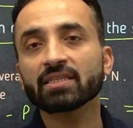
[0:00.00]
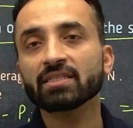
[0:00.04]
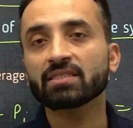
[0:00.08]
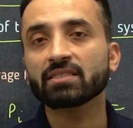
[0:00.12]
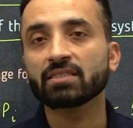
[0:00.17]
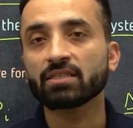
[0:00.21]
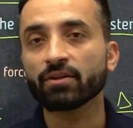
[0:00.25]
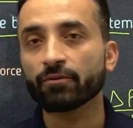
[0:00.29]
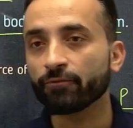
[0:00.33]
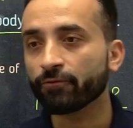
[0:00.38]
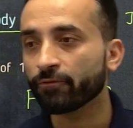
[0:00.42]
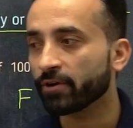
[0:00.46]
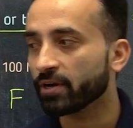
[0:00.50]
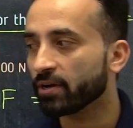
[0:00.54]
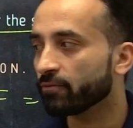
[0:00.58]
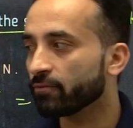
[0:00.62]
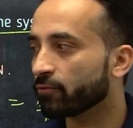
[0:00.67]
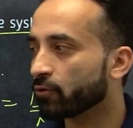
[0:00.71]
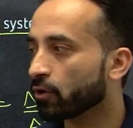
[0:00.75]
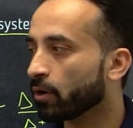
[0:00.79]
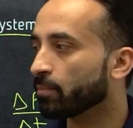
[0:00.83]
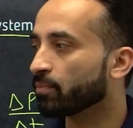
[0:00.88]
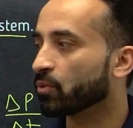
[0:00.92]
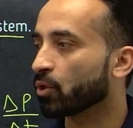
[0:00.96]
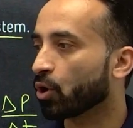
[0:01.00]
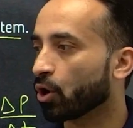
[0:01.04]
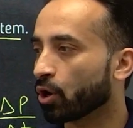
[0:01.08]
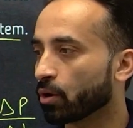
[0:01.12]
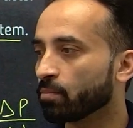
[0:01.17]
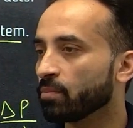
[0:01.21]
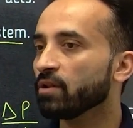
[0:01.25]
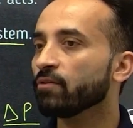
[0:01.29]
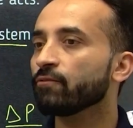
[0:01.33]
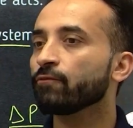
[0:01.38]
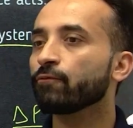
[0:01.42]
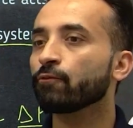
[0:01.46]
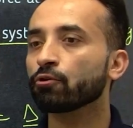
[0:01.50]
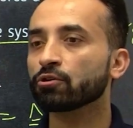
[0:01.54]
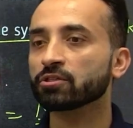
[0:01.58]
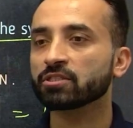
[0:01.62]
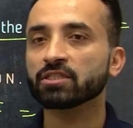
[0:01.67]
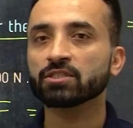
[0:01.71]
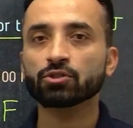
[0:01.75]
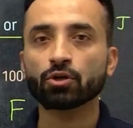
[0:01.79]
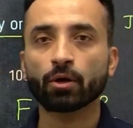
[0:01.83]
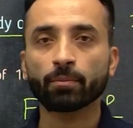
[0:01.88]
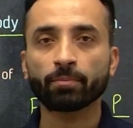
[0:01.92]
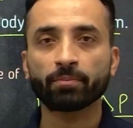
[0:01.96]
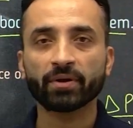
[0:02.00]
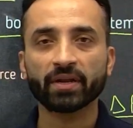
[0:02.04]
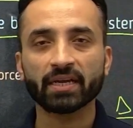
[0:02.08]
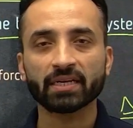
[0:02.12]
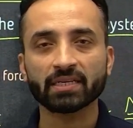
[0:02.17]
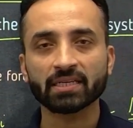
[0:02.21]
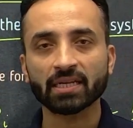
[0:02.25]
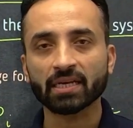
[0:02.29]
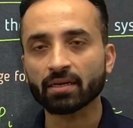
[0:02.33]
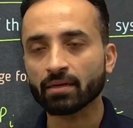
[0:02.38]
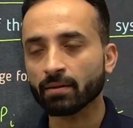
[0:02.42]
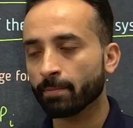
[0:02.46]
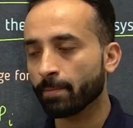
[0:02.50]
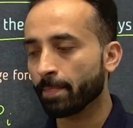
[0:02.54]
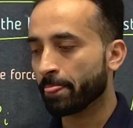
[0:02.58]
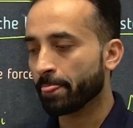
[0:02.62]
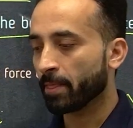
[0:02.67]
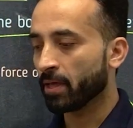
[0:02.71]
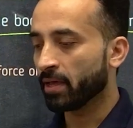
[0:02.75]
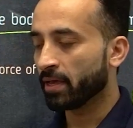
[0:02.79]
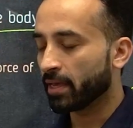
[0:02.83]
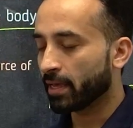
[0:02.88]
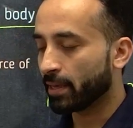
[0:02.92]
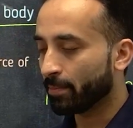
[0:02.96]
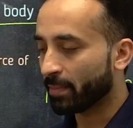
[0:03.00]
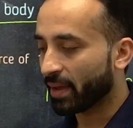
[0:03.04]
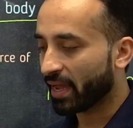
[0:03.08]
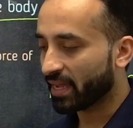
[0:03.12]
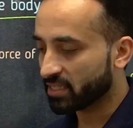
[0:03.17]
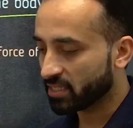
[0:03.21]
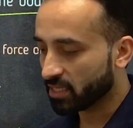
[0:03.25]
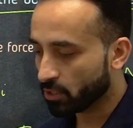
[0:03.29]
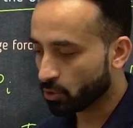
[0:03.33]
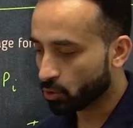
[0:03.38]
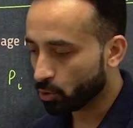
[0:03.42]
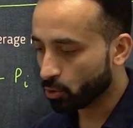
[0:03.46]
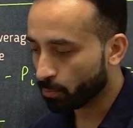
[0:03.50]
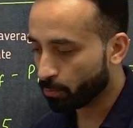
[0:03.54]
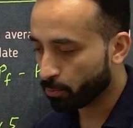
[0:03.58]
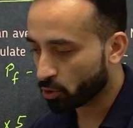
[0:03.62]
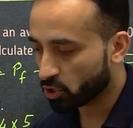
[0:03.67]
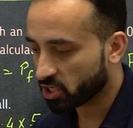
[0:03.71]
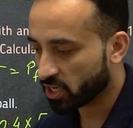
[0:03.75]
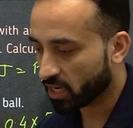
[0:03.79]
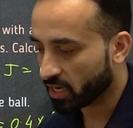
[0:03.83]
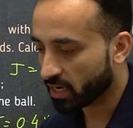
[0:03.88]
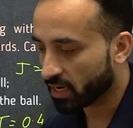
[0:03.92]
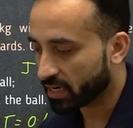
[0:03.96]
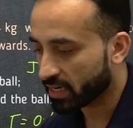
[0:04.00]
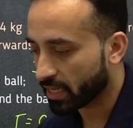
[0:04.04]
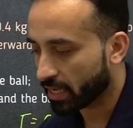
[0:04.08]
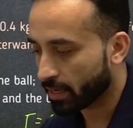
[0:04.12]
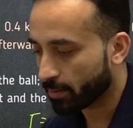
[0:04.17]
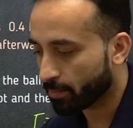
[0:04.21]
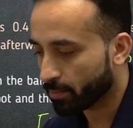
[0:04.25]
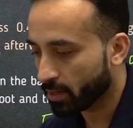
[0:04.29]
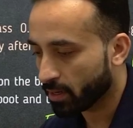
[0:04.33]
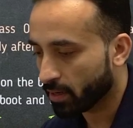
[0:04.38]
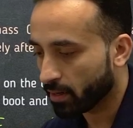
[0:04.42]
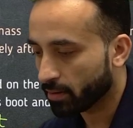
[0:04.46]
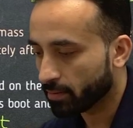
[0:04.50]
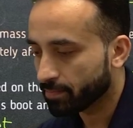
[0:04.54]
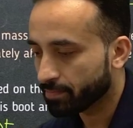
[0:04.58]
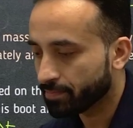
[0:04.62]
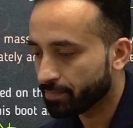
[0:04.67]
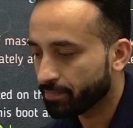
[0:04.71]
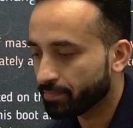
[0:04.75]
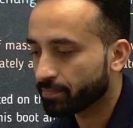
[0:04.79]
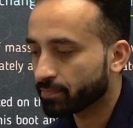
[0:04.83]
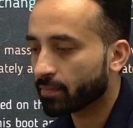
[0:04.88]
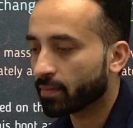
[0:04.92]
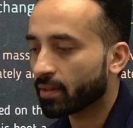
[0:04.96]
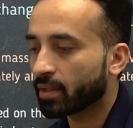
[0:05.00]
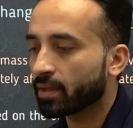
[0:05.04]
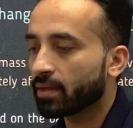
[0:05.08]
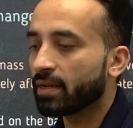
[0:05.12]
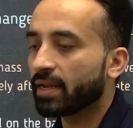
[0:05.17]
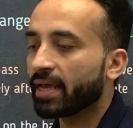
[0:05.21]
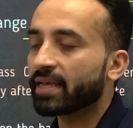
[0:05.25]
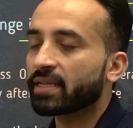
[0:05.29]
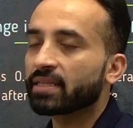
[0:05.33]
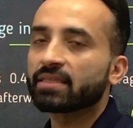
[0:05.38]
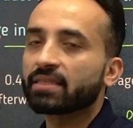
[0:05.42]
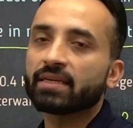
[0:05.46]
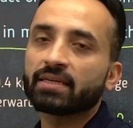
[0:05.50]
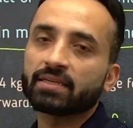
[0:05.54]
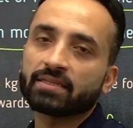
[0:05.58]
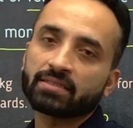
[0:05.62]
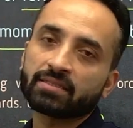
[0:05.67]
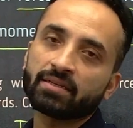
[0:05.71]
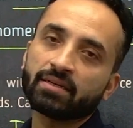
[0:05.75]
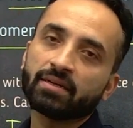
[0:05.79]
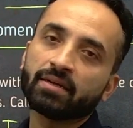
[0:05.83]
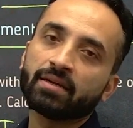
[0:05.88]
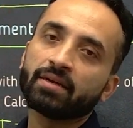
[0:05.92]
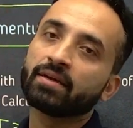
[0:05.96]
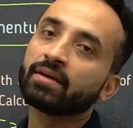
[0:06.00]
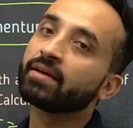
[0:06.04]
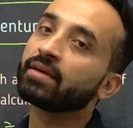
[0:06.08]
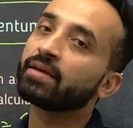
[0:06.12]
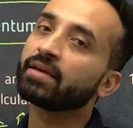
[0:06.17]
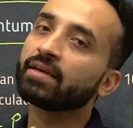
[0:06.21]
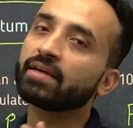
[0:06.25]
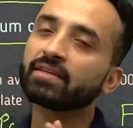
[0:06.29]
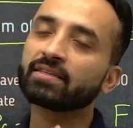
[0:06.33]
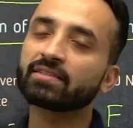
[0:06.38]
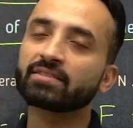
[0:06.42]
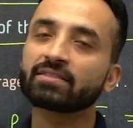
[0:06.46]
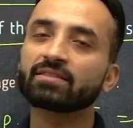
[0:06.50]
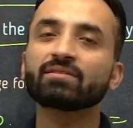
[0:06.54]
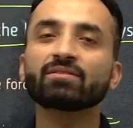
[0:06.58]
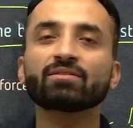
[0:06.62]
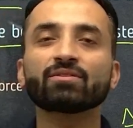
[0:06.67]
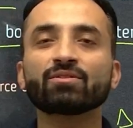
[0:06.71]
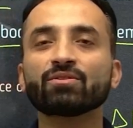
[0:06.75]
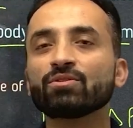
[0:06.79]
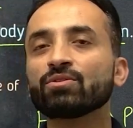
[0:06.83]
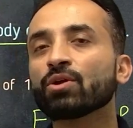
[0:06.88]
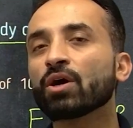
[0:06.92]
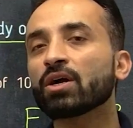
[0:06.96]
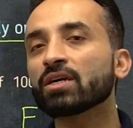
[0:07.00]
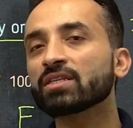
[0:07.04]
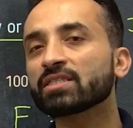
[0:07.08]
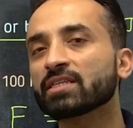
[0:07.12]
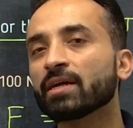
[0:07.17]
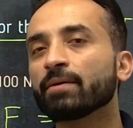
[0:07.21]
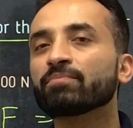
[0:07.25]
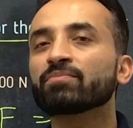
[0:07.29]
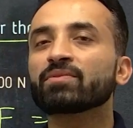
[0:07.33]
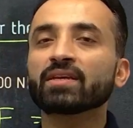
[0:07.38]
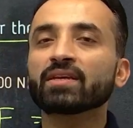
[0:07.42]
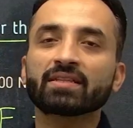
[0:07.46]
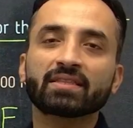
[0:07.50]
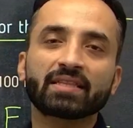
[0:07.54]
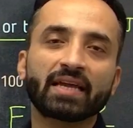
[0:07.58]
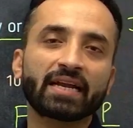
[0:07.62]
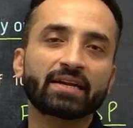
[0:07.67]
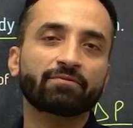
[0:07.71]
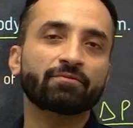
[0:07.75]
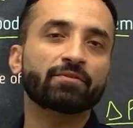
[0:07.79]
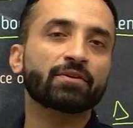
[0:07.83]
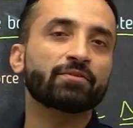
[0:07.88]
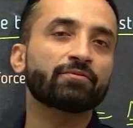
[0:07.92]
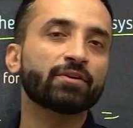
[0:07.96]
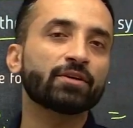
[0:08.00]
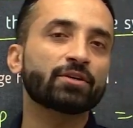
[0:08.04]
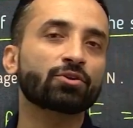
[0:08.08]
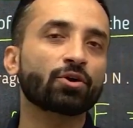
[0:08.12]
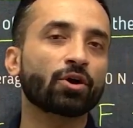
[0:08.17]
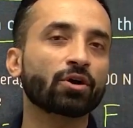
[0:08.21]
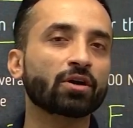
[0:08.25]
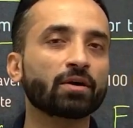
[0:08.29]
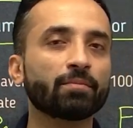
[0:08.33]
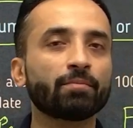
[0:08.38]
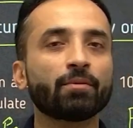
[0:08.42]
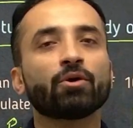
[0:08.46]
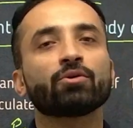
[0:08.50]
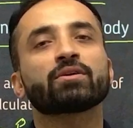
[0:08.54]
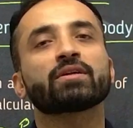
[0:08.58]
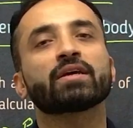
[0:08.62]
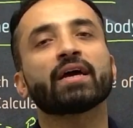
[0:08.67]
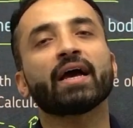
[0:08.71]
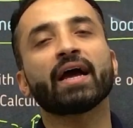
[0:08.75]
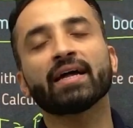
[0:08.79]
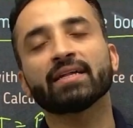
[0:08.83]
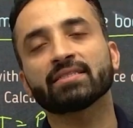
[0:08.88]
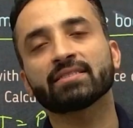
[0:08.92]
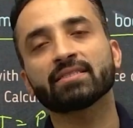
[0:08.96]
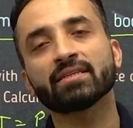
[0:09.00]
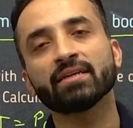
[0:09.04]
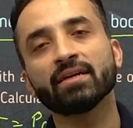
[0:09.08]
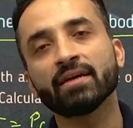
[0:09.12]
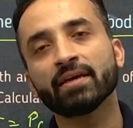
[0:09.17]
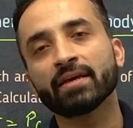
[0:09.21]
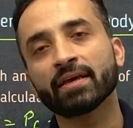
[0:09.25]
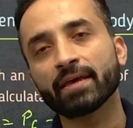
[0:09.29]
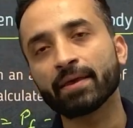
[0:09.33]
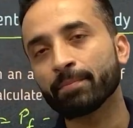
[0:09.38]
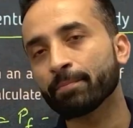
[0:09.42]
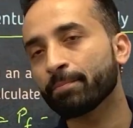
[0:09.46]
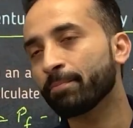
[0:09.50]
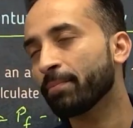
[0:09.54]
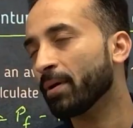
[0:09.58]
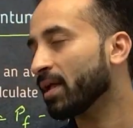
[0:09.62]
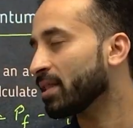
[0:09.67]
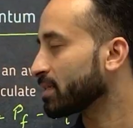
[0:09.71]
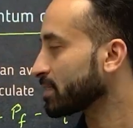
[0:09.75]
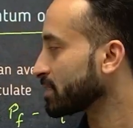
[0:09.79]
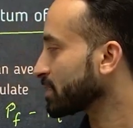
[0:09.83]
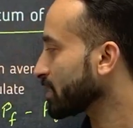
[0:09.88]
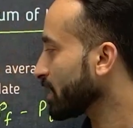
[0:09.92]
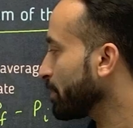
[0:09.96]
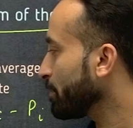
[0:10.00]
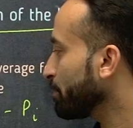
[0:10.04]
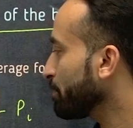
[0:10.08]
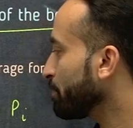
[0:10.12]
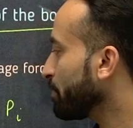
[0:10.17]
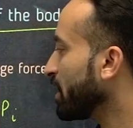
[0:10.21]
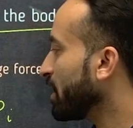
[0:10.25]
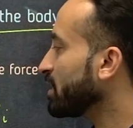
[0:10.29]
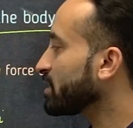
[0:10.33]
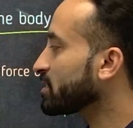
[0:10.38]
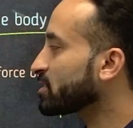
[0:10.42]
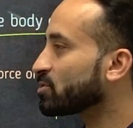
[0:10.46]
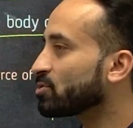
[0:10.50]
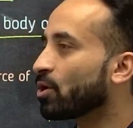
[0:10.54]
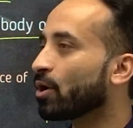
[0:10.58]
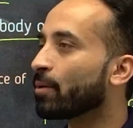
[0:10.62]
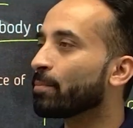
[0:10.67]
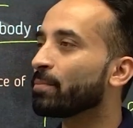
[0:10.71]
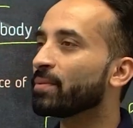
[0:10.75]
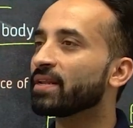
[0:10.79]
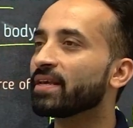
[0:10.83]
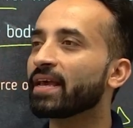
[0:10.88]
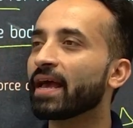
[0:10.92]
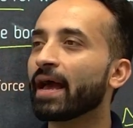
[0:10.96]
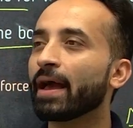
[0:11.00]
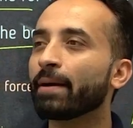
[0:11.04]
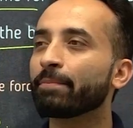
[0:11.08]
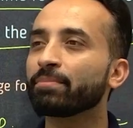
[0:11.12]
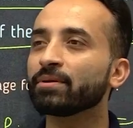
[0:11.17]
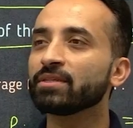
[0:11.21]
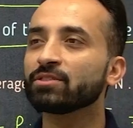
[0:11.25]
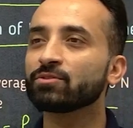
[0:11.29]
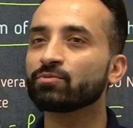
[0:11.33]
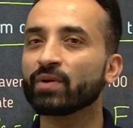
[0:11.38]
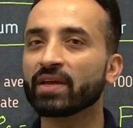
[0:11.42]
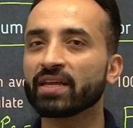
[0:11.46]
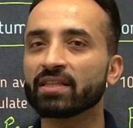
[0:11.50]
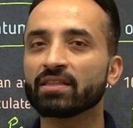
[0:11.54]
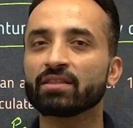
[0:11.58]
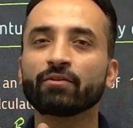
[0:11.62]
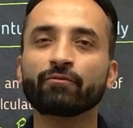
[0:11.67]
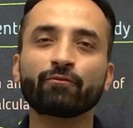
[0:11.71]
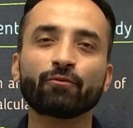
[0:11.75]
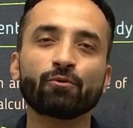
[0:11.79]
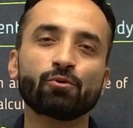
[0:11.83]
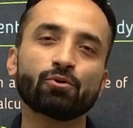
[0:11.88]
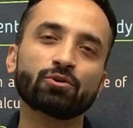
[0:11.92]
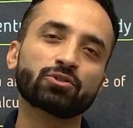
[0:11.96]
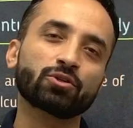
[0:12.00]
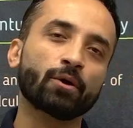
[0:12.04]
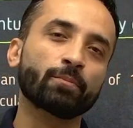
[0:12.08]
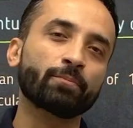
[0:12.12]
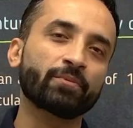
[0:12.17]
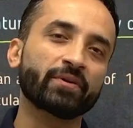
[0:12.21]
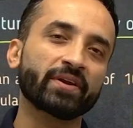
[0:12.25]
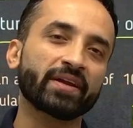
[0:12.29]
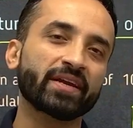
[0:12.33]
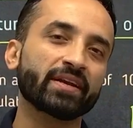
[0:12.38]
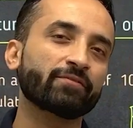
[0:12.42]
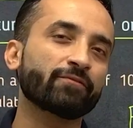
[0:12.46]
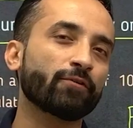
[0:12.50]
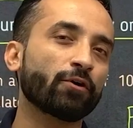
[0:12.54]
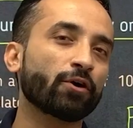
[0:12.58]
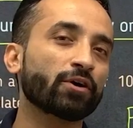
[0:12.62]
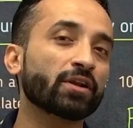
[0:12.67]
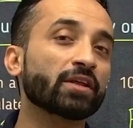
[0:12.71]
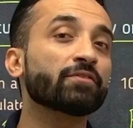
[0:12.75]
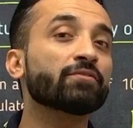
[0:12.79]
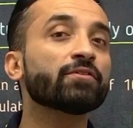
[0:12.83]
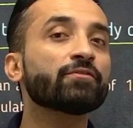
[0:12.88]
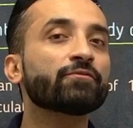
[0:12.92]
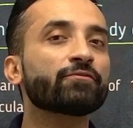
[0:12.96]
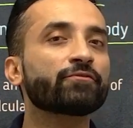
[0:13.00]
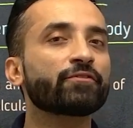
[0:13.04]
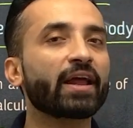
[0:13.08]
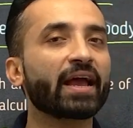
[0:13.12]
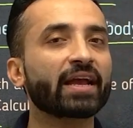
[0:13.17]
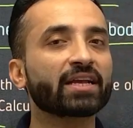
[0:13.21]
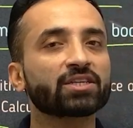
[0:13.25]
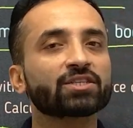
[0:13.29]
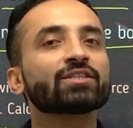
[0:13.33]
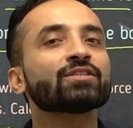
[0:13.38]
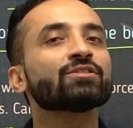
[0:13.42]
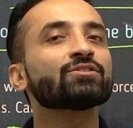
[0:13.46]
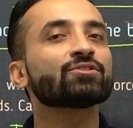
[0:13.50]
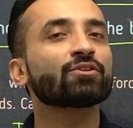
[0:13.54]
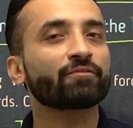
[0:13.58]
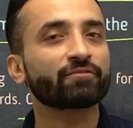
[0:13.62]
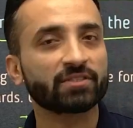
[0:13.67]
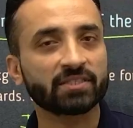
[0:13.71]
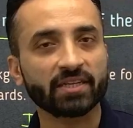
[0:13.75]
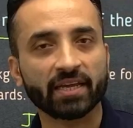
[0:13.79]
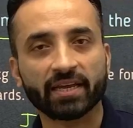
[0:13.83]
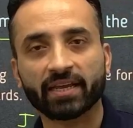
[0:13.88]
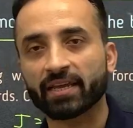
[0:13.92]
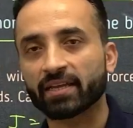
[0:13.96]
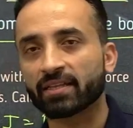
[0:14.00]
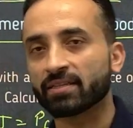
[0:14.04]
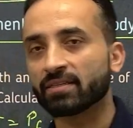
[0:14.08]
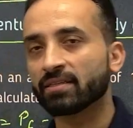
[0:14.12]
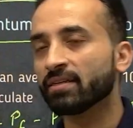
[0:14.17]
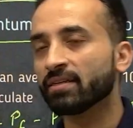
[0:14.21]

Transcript: different from normal forces operating. Imagine you pushing a table like this is not something that we will talk about as impulse. Impulse normally happens when the force operates for even fractions of second,